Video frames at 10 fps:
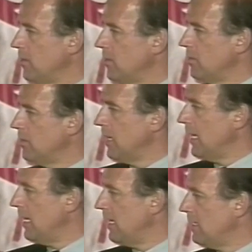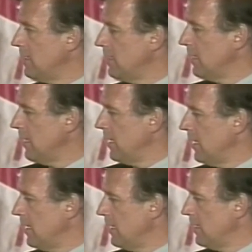who had
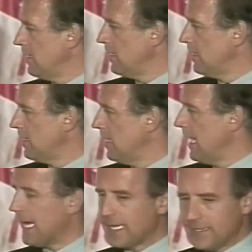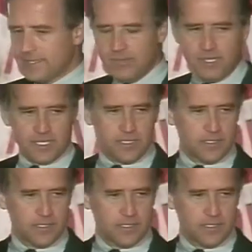a academic